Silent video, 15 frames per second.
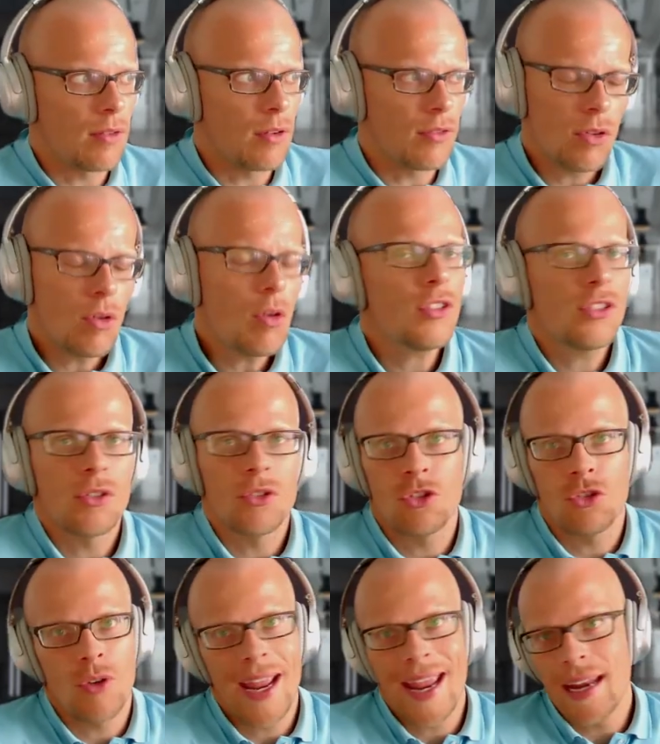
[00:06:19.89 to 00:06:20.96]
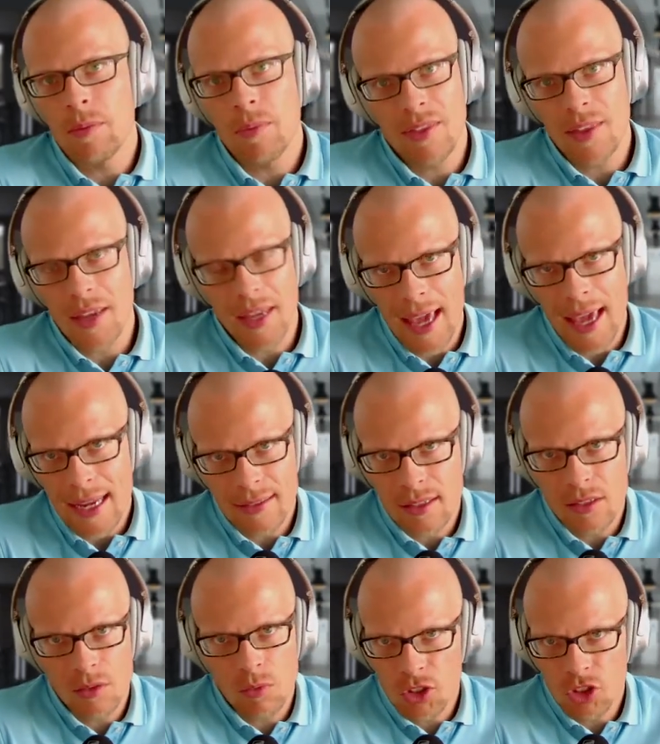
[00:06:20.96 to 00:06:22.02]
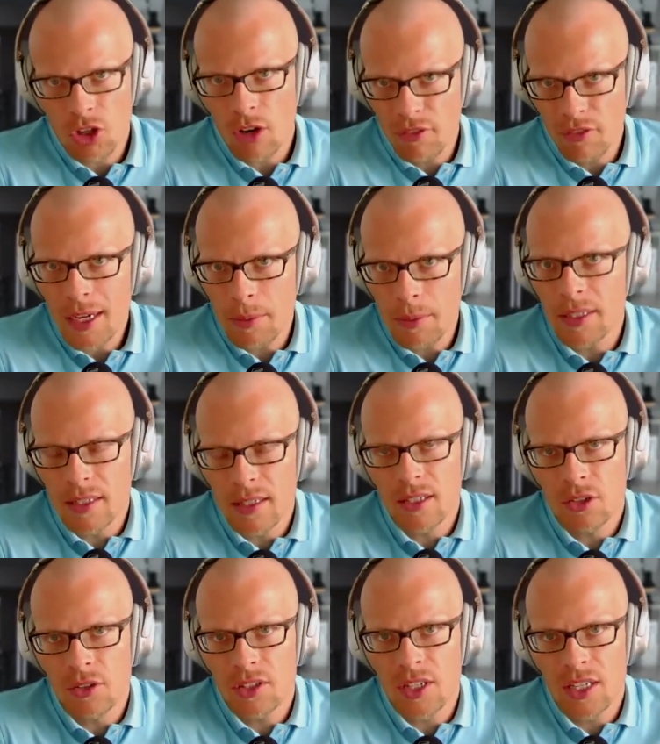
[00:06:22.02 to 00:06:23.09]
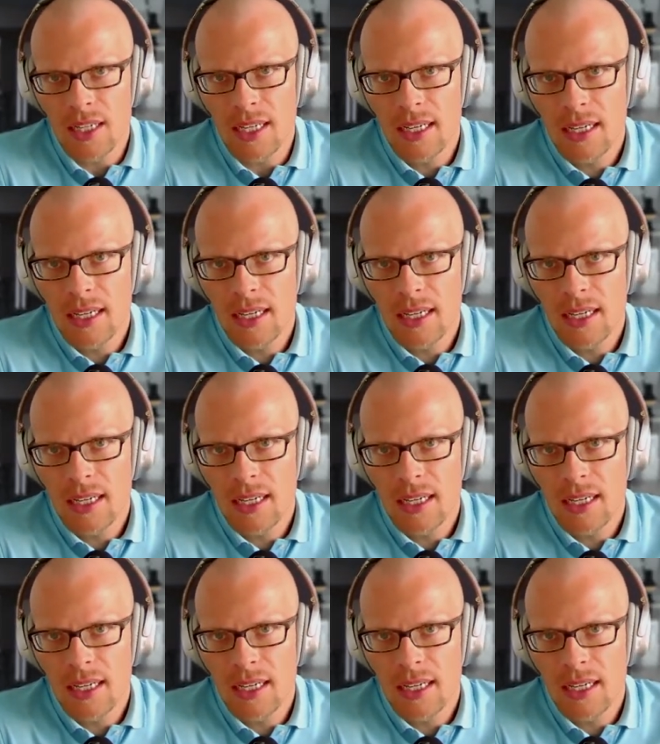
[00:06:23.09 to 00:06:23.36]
Of course, you train with the cases which are frequent in your city.